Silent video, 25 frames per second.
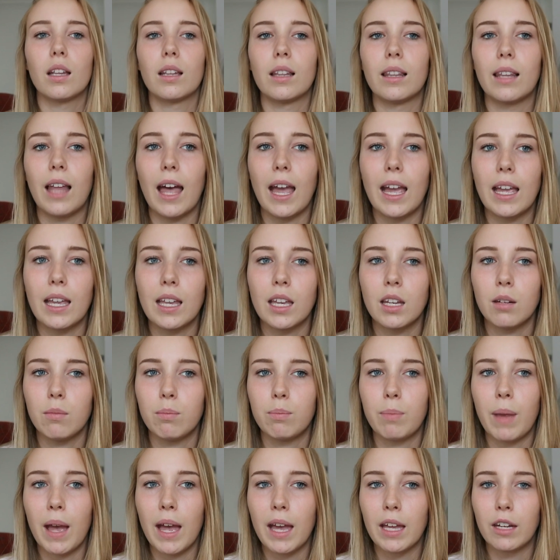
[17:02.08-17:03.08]
laying in
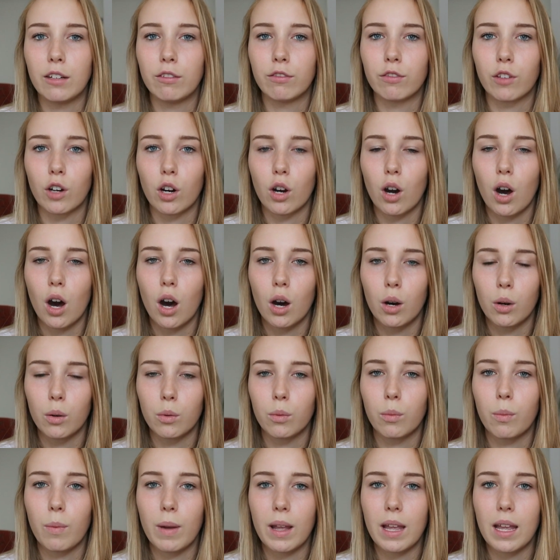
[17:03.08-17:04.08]
bed for a
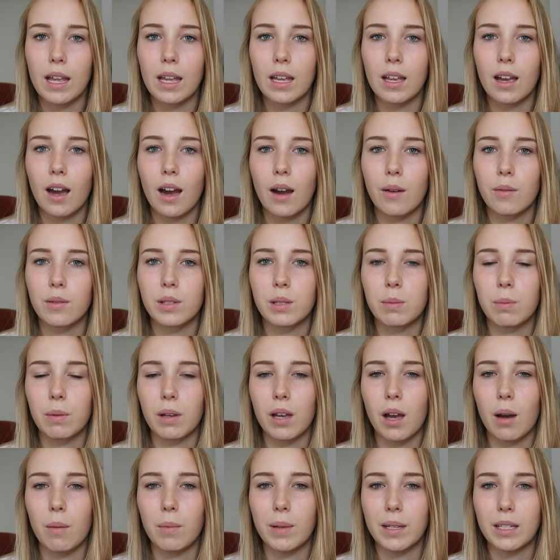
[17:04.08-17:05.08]
whole week, I was
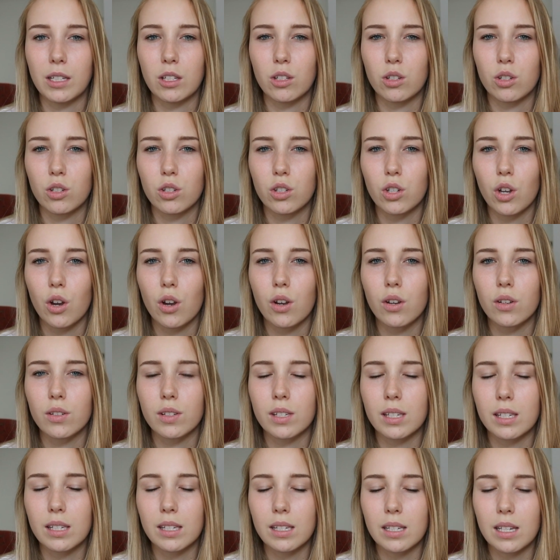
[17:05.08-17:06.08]
becoming so
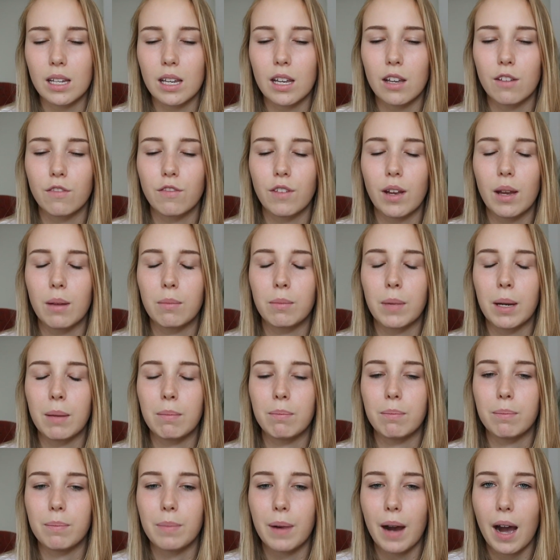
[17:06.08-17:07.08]
stiff and my
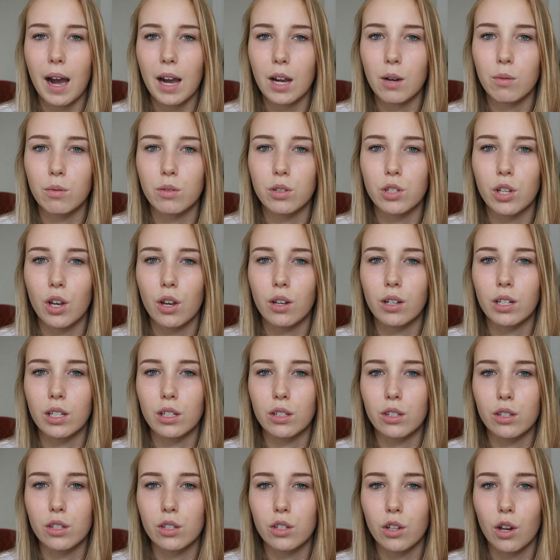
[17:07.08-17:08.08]
back was
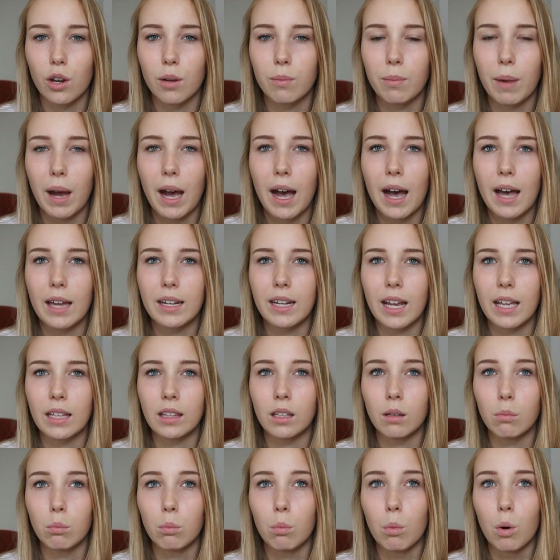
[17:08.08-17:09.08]
hurting so bad.
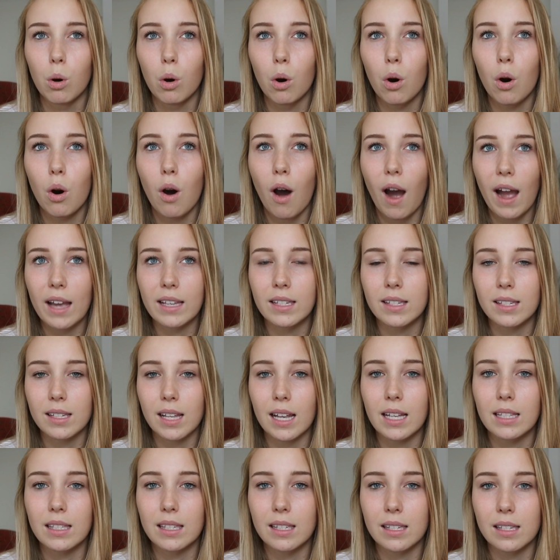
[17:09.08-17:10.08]
And the more I
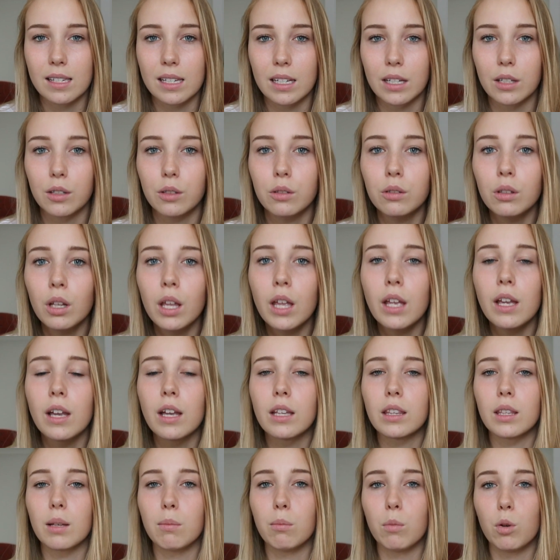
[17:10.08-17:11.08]
stayed still,
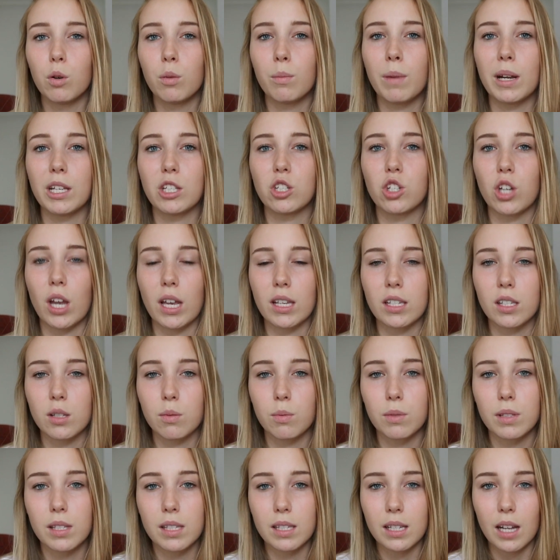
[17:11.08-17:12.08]
the more my
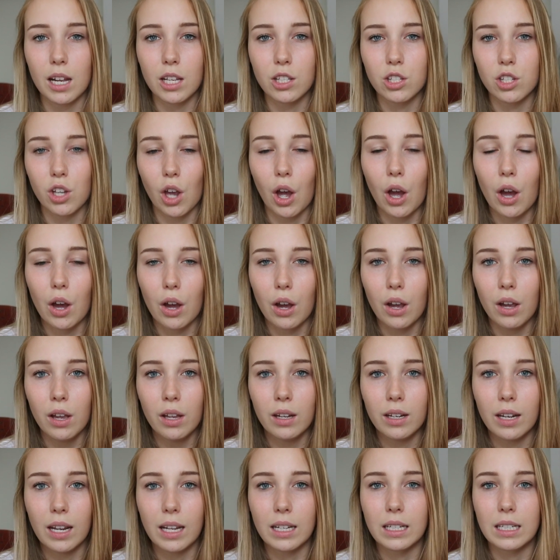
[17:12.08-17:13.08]
chest would start to
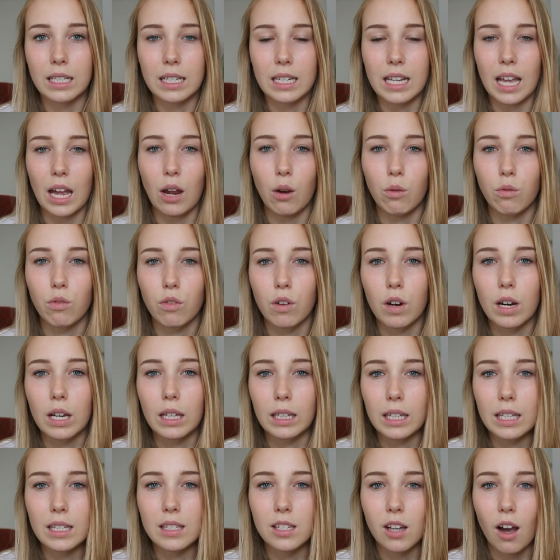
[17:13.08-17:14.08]
hurt and get
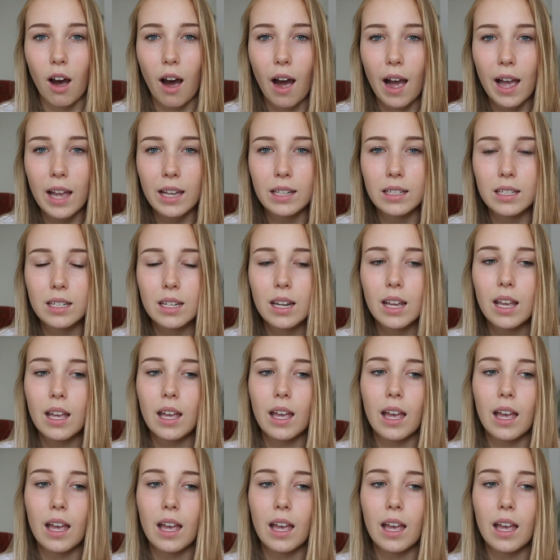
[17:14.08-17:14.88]
really tight.